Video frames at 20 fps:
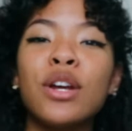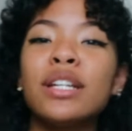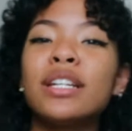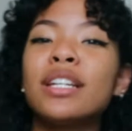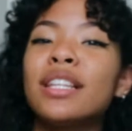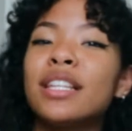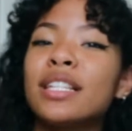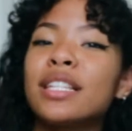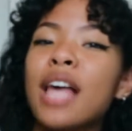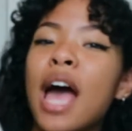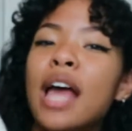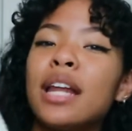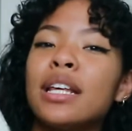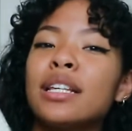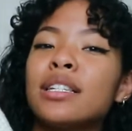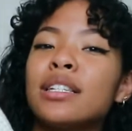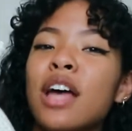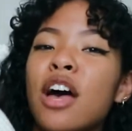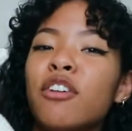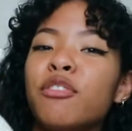into this kind of
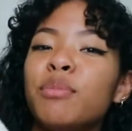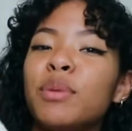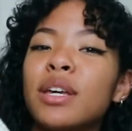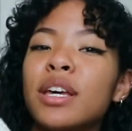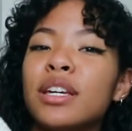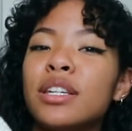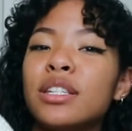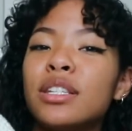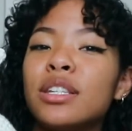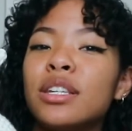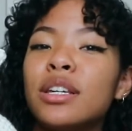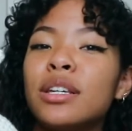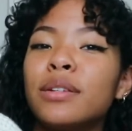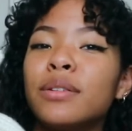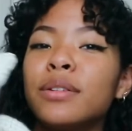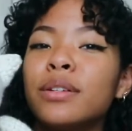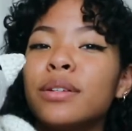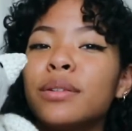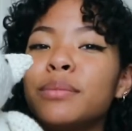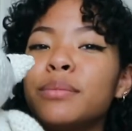stuff, because
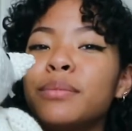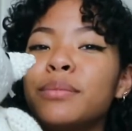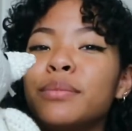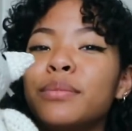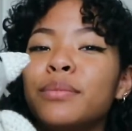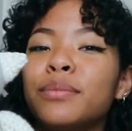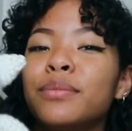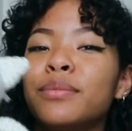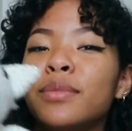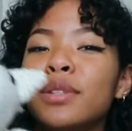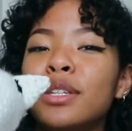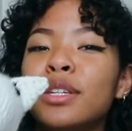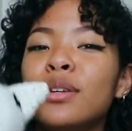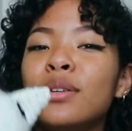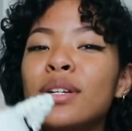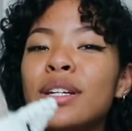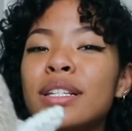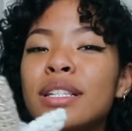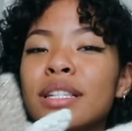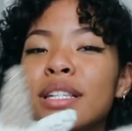
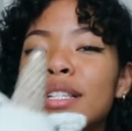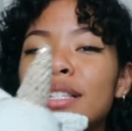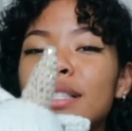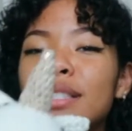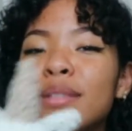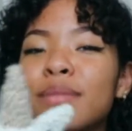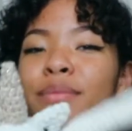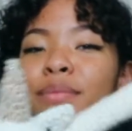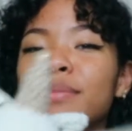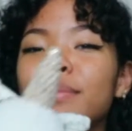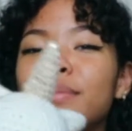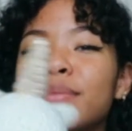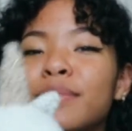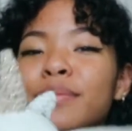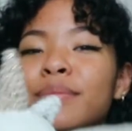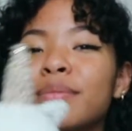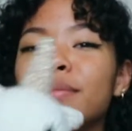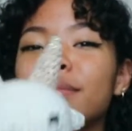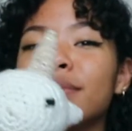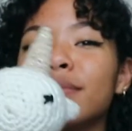Eunice
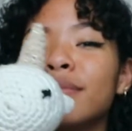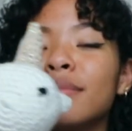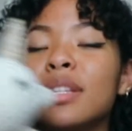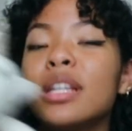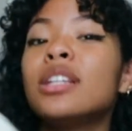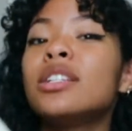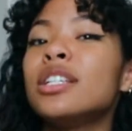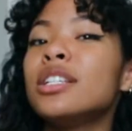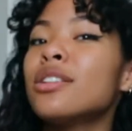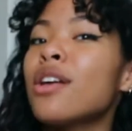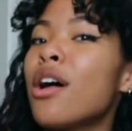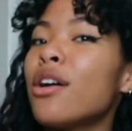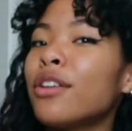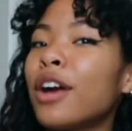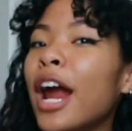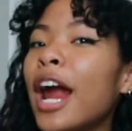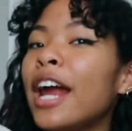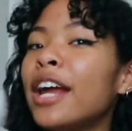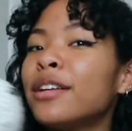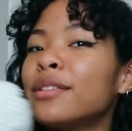she's
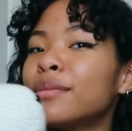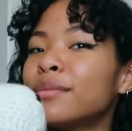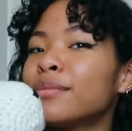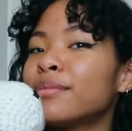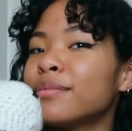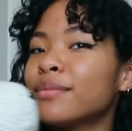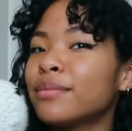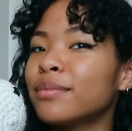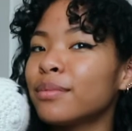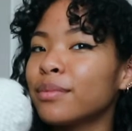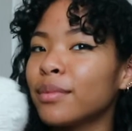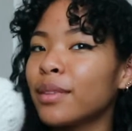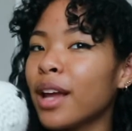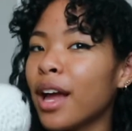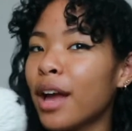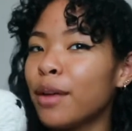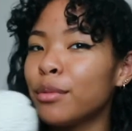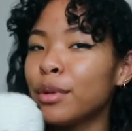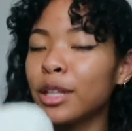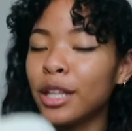alright.
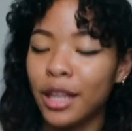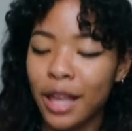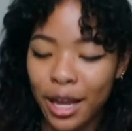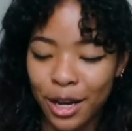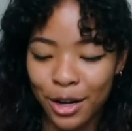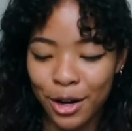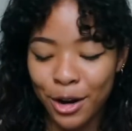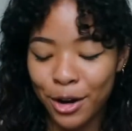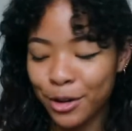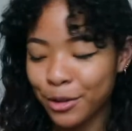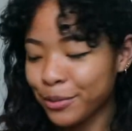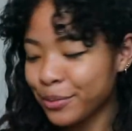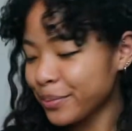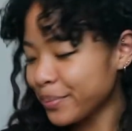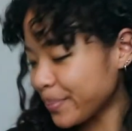I really like her.